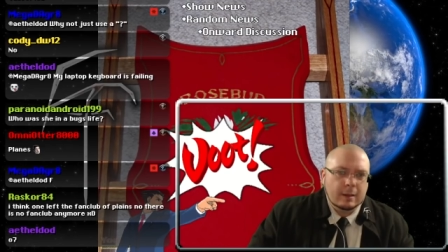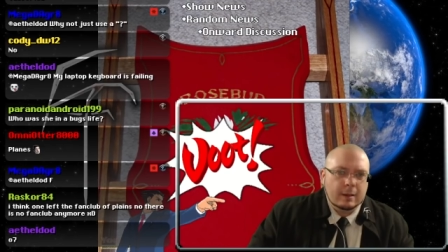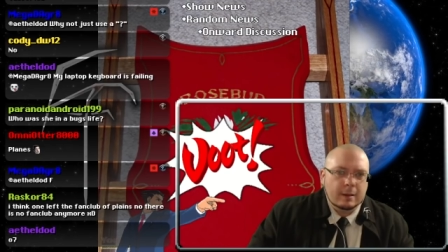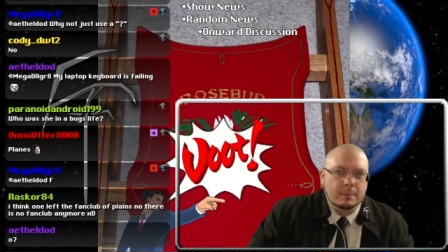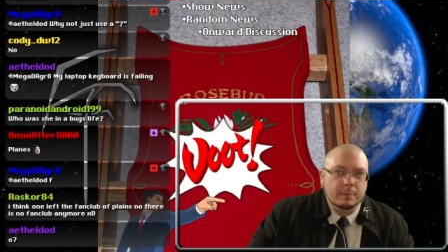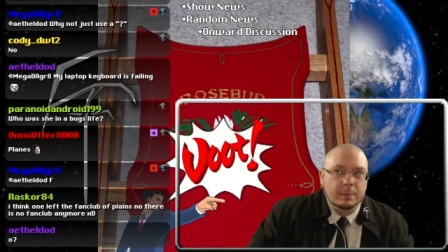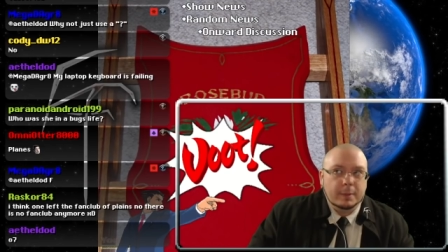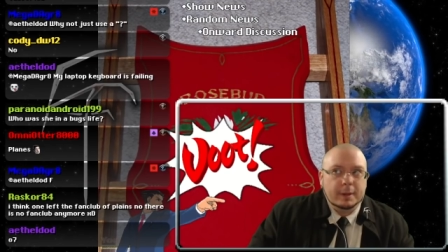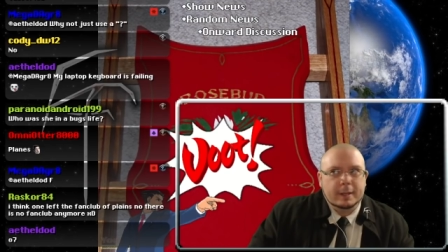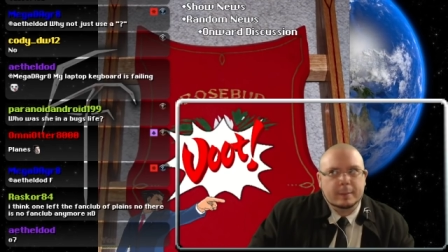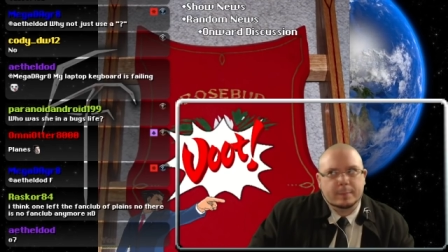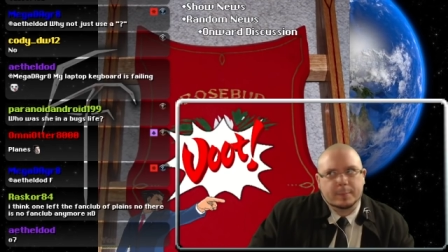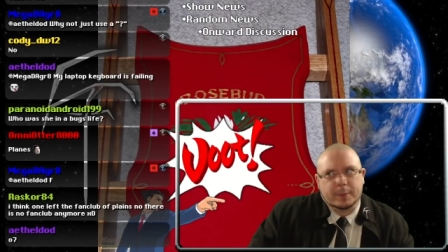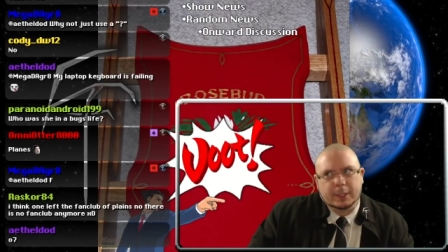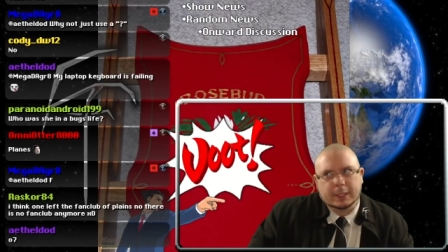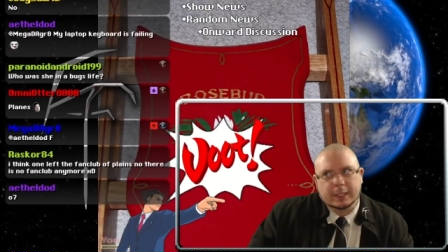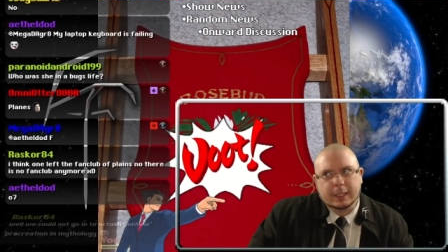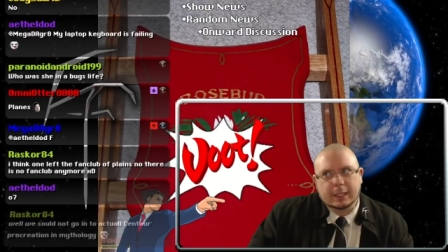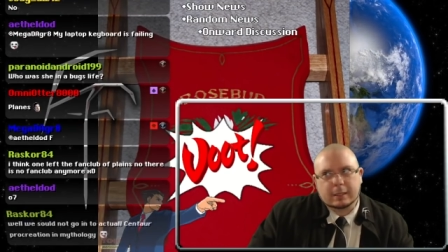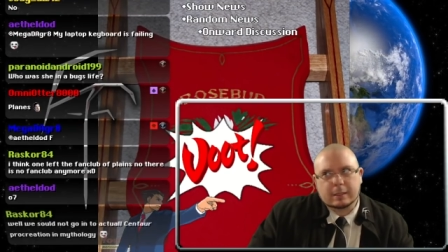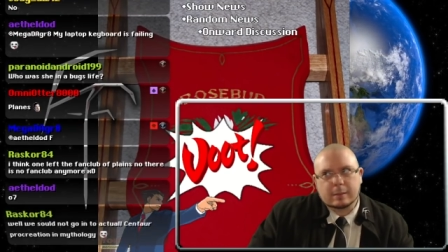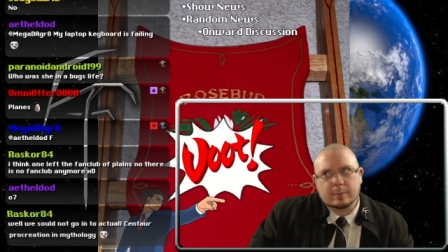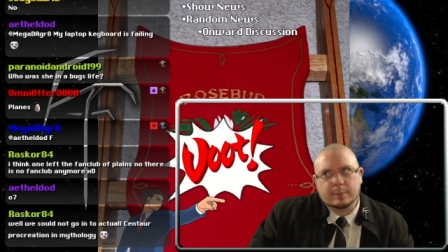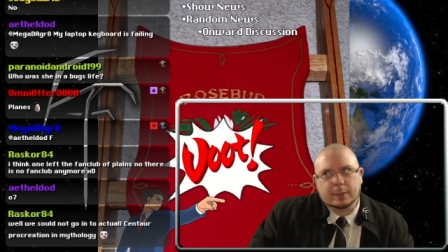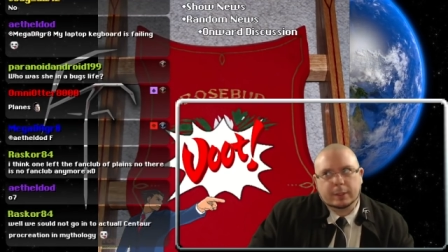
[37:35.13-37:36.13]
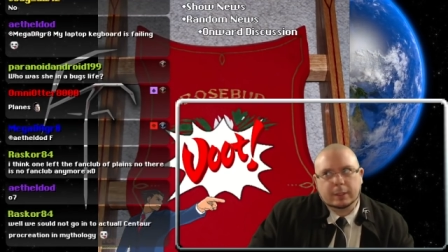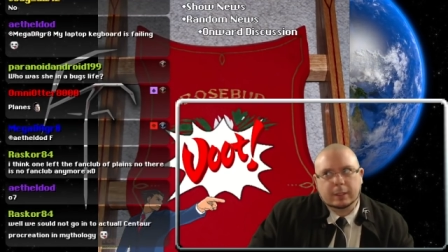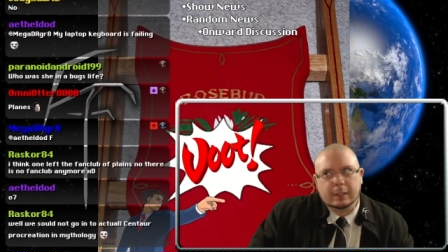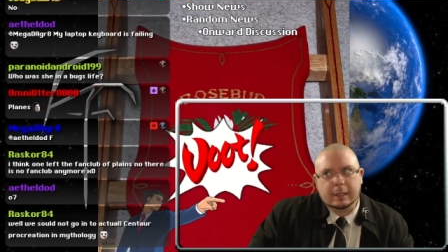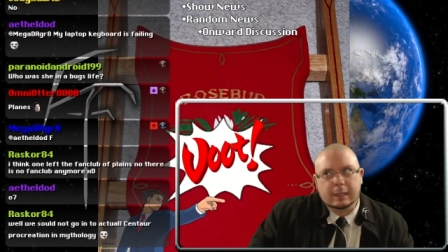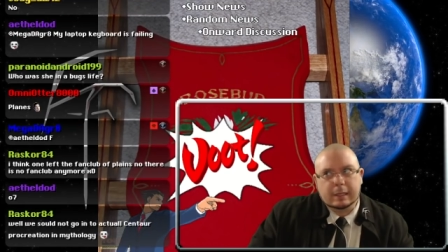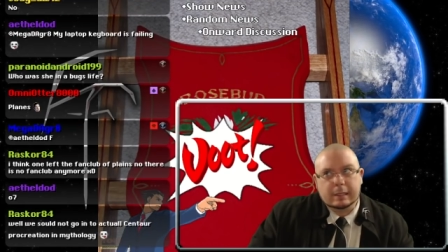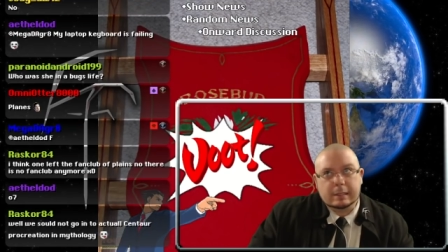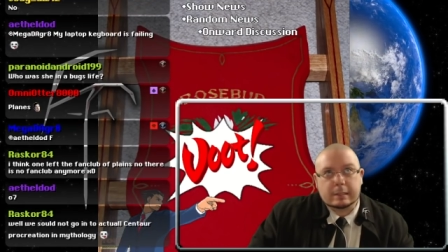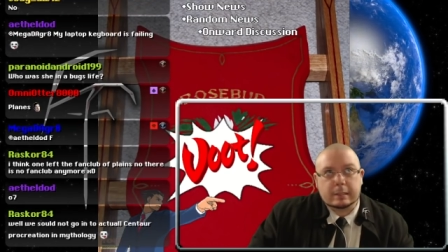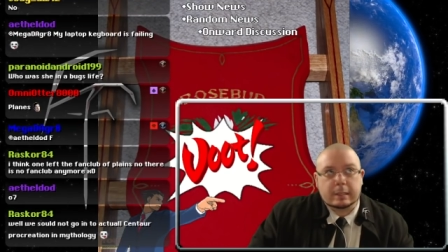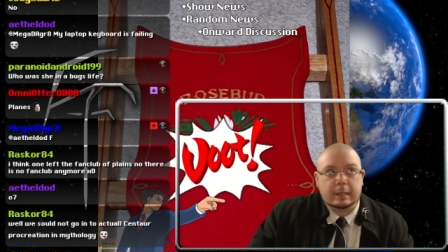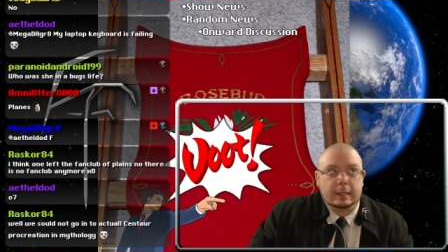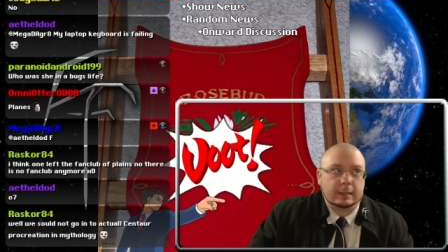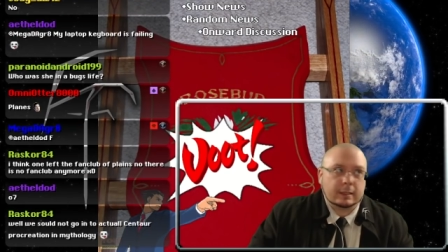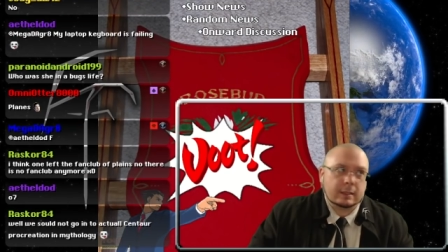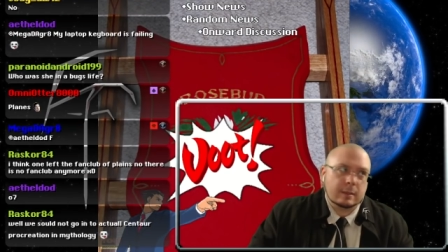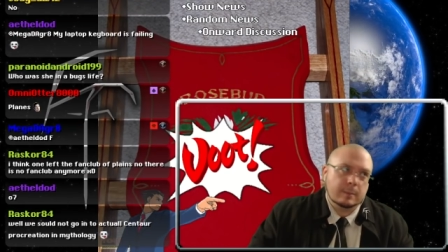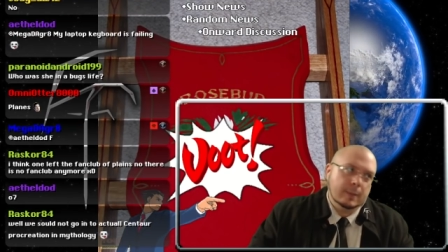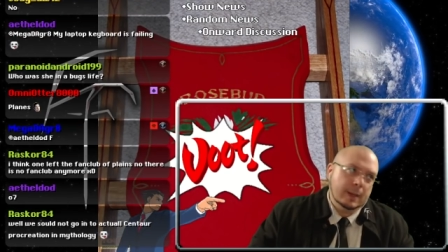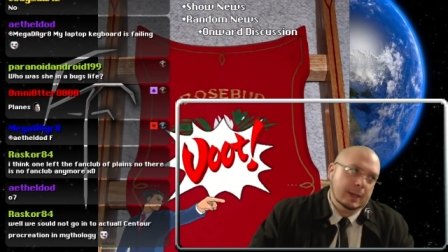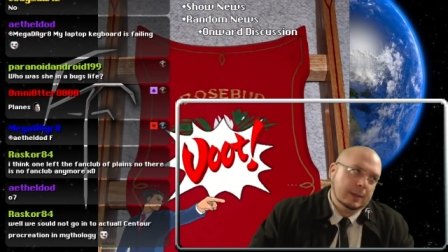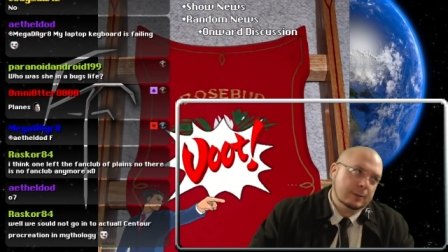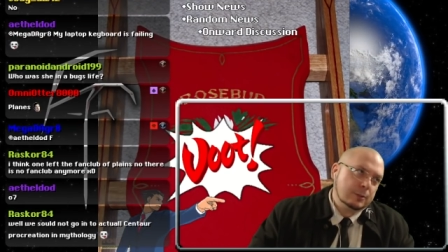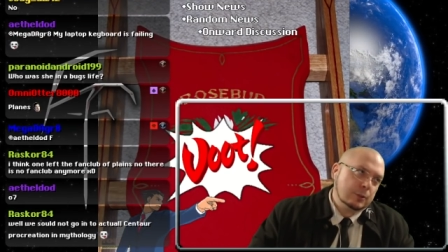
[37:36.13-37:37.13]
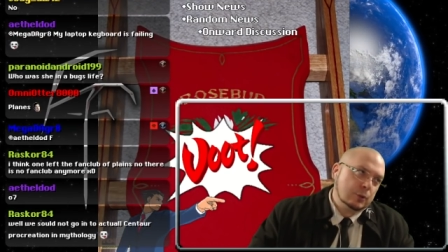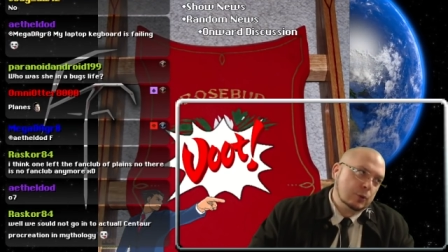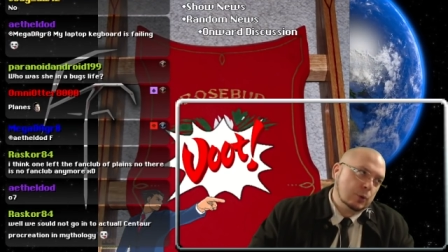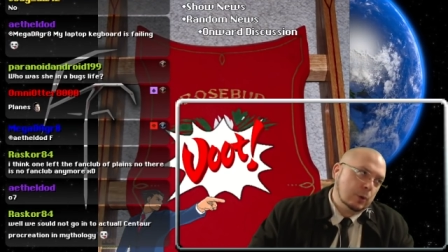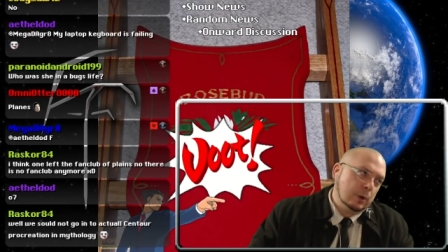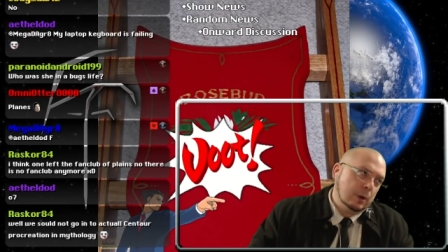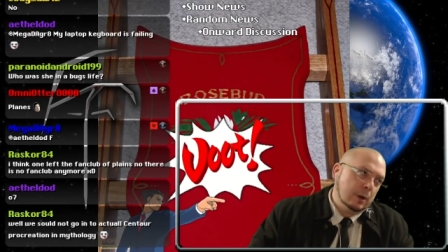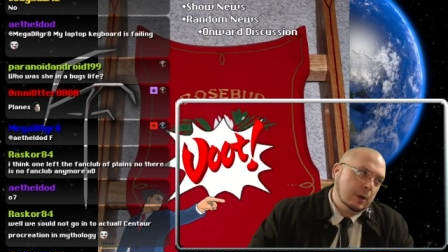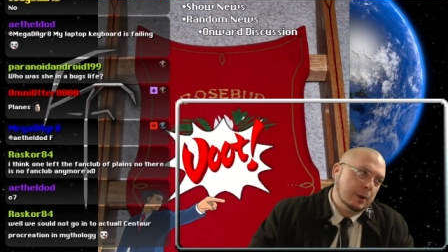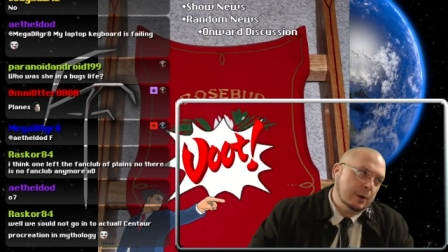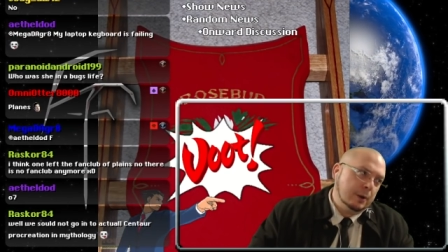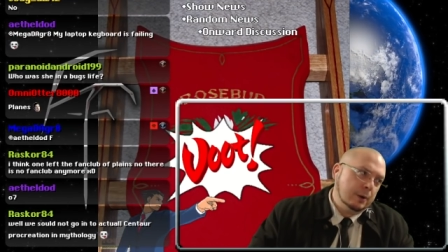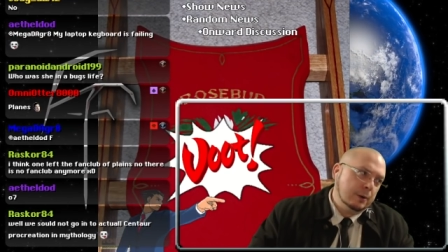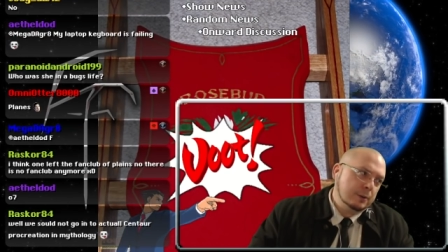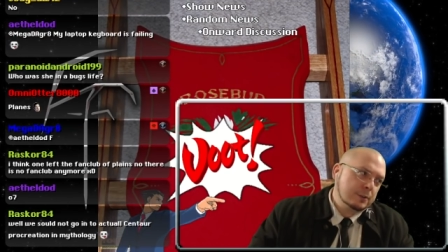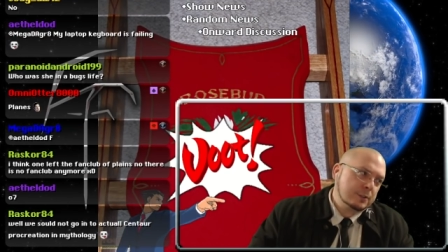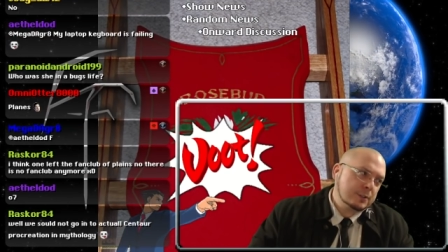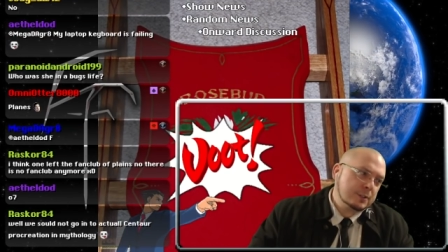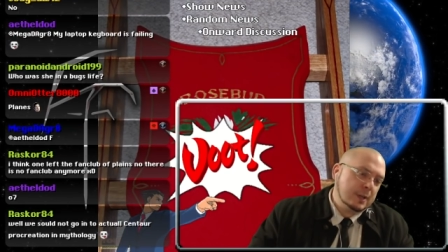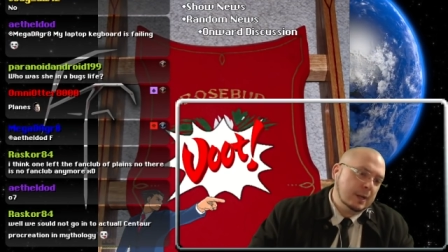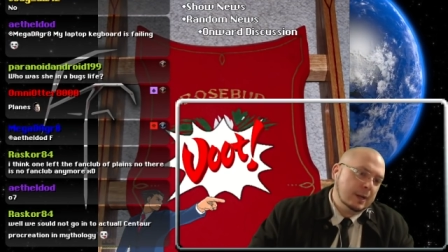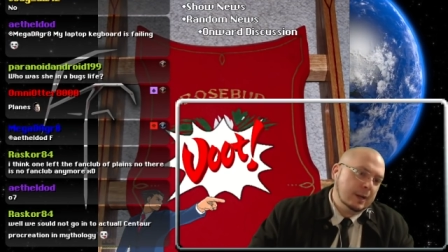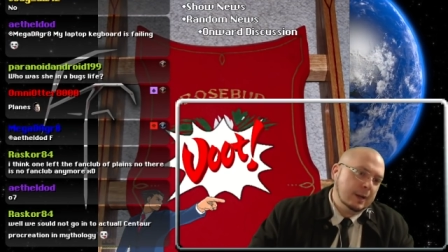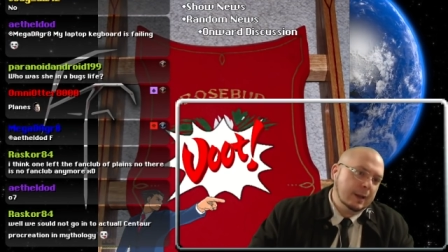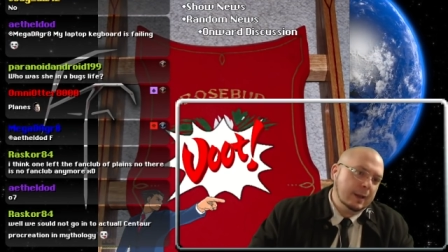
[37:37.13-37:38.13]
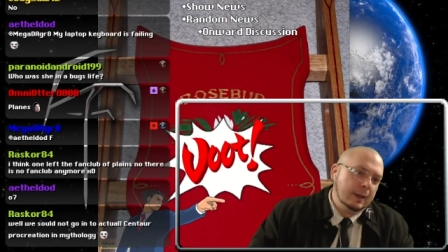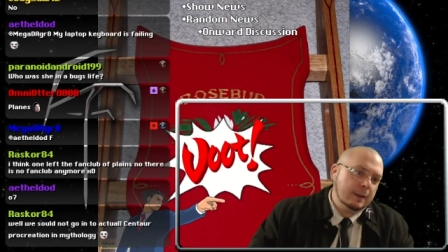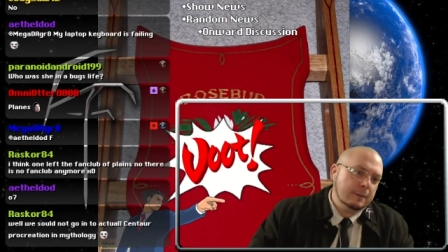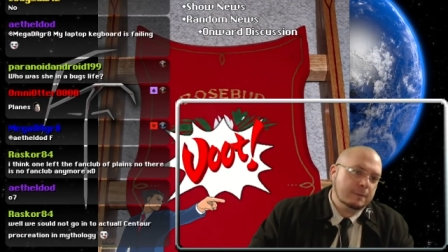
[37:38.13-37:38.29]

manipulate the police, get the Manticore on her side,